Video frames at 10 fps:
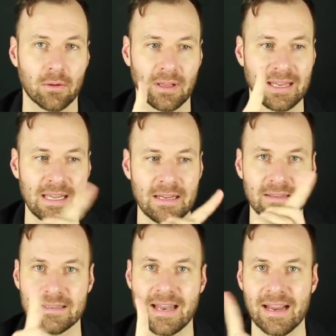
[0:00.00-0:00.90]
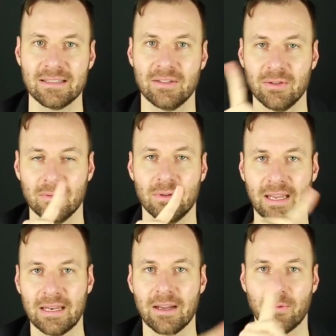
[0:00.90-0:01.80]
The keys next to
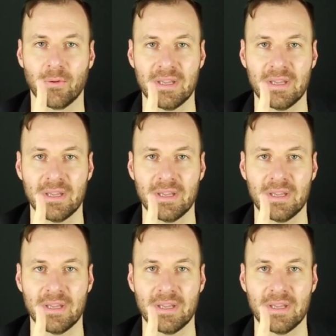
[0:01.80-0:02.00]
any other